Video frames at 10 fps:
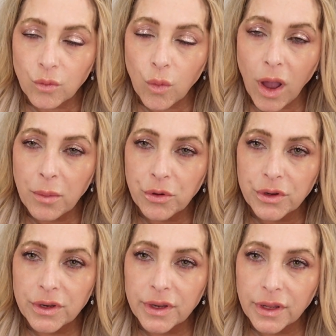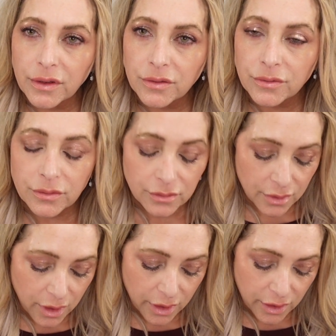Why put it in?
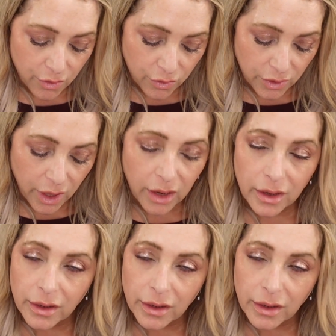I don't get